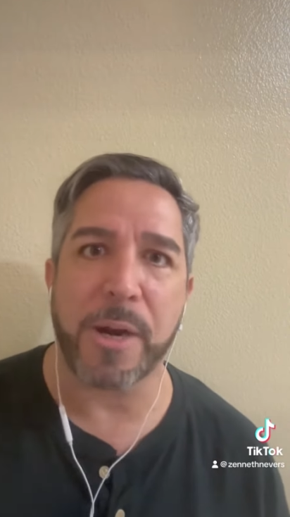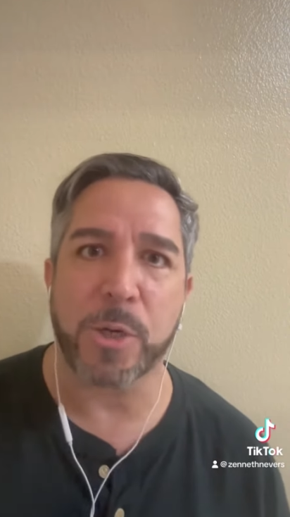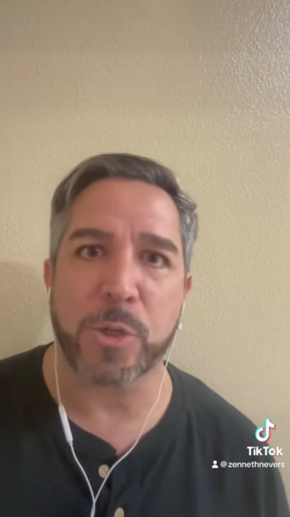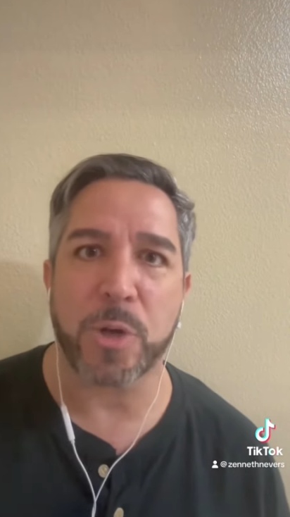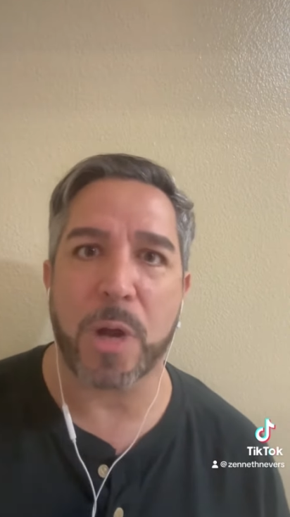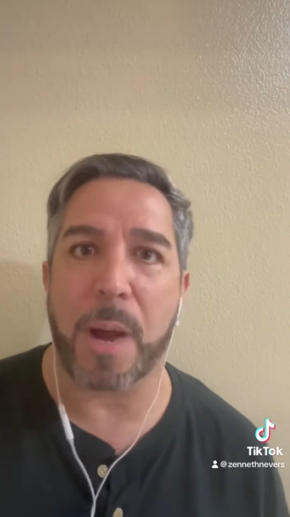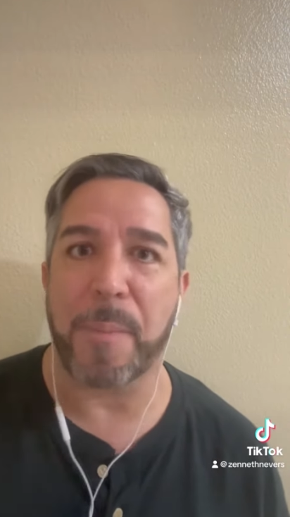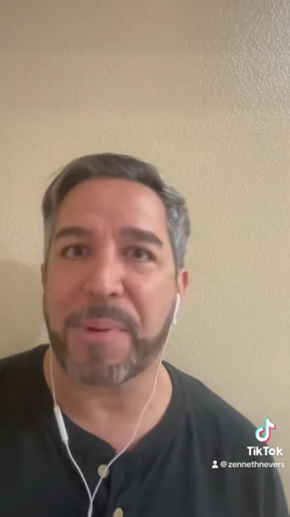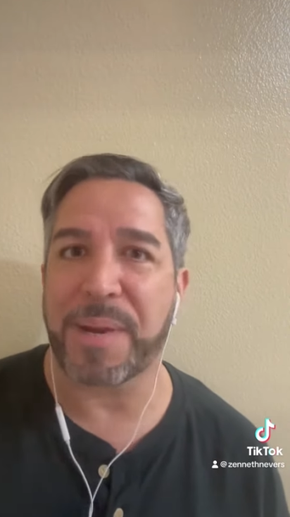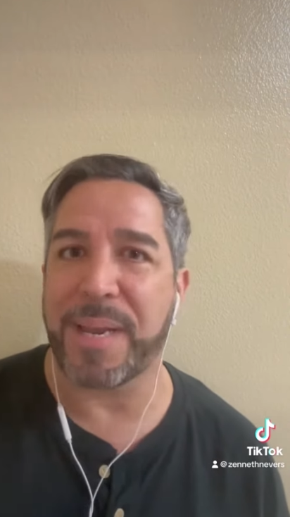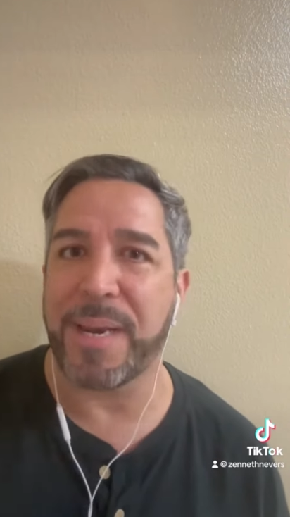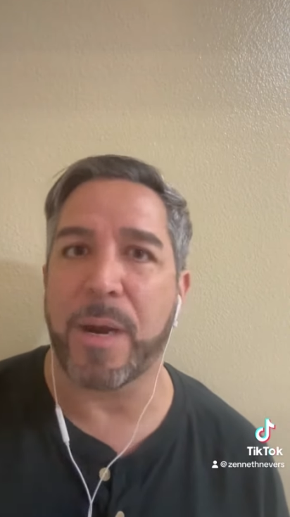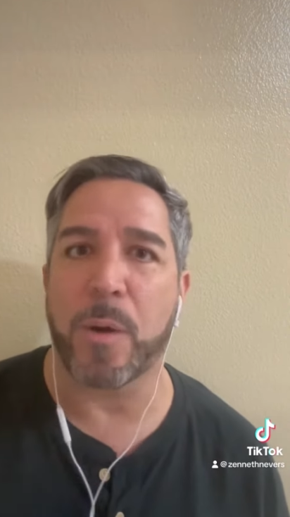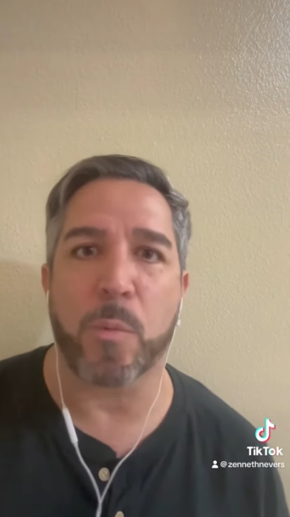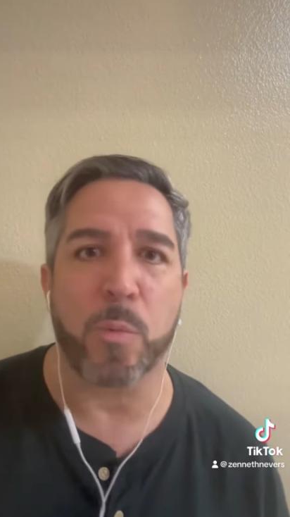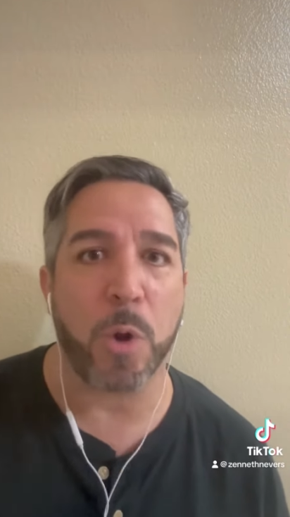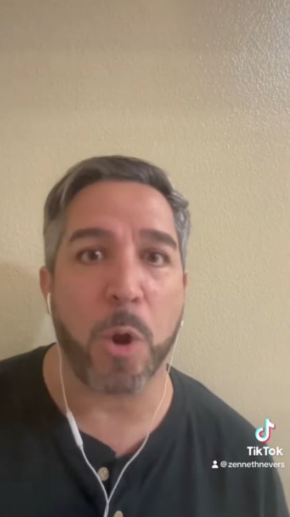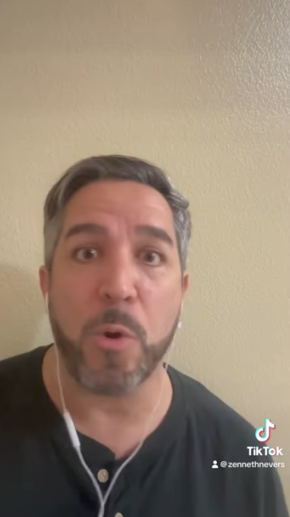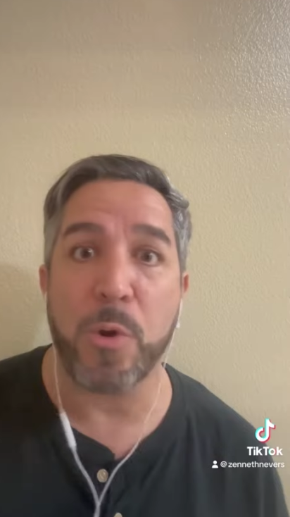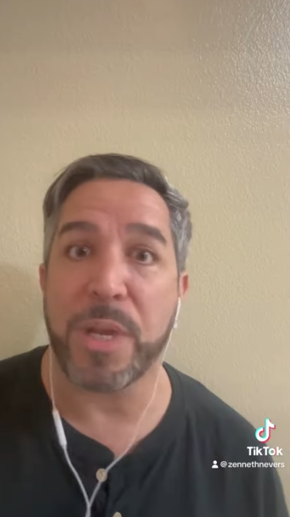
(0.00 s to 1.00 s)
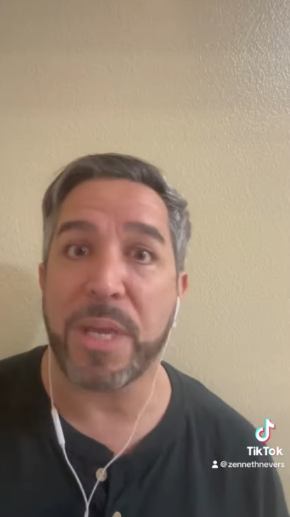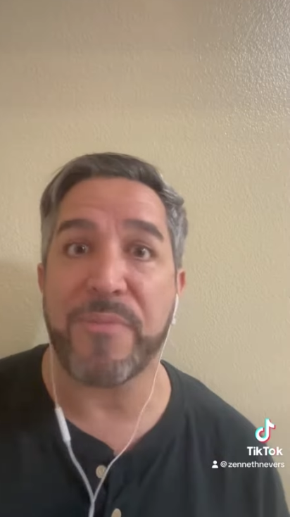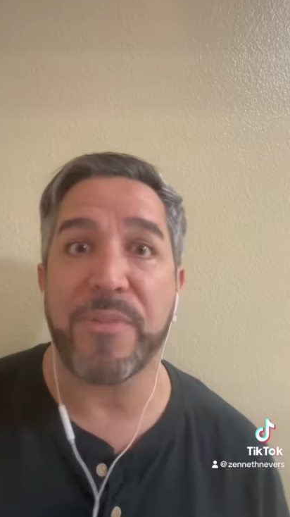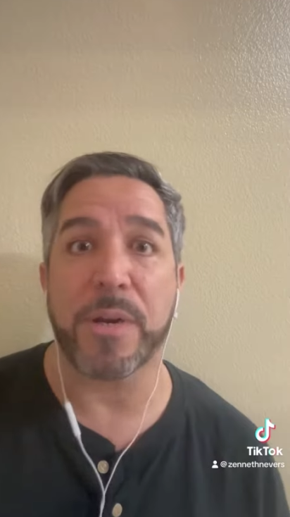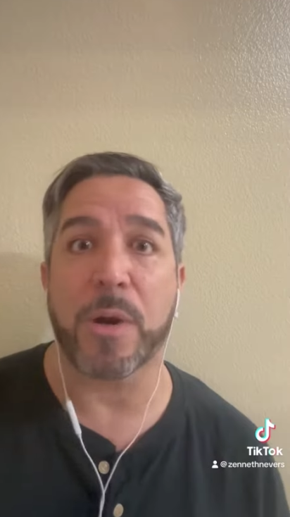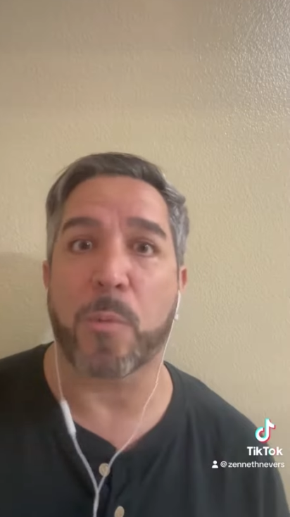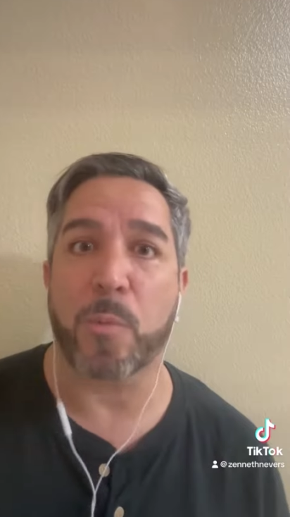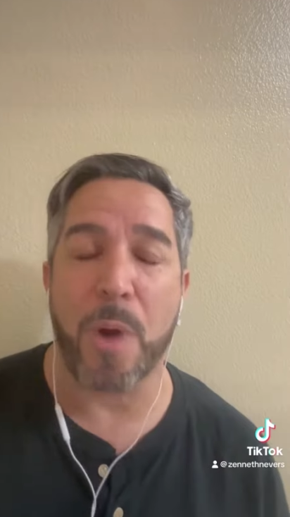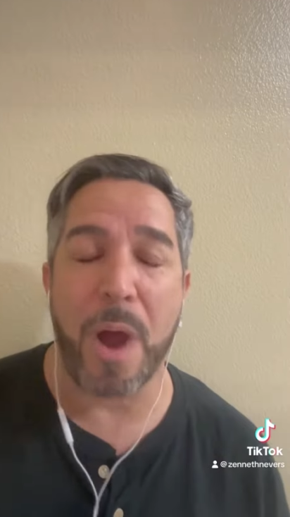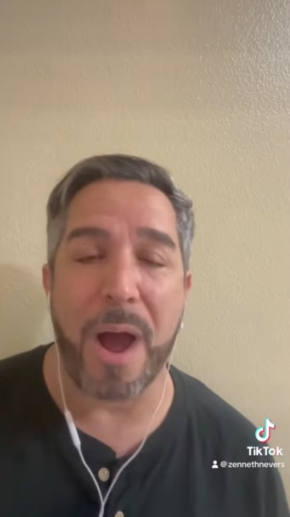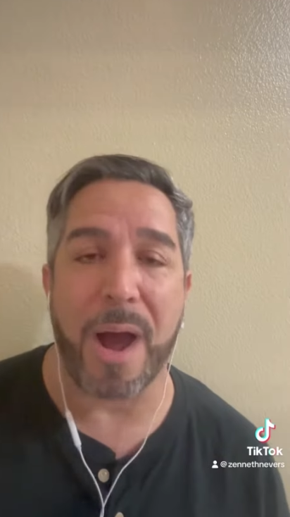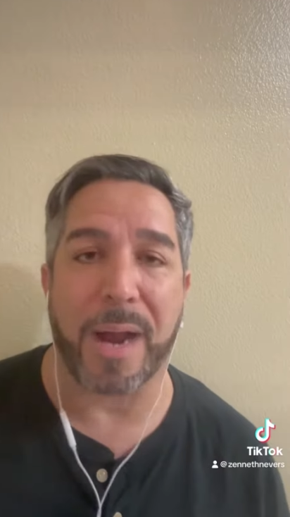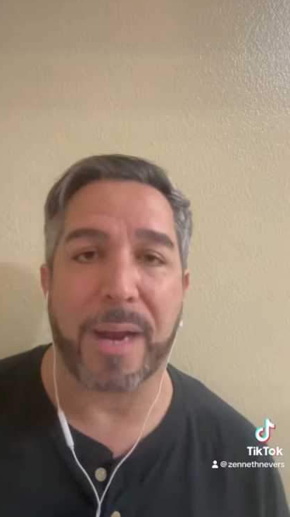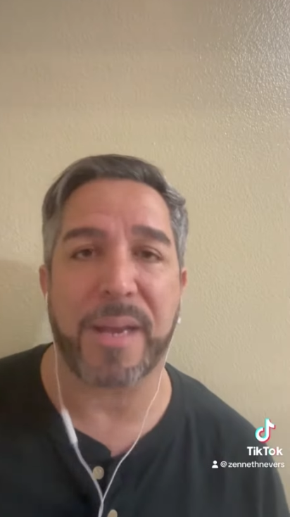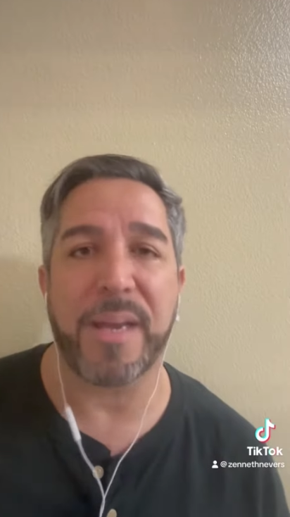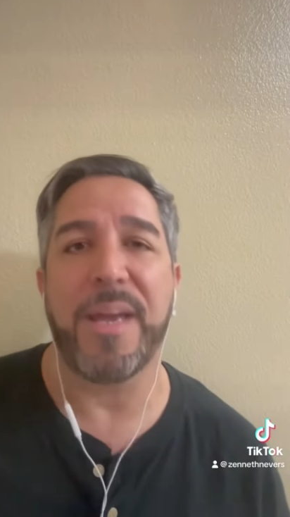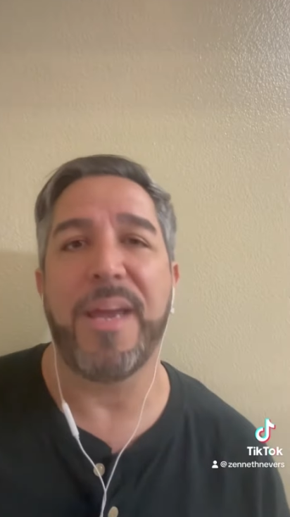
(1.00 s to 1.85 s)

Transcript: drop can erode even a rock.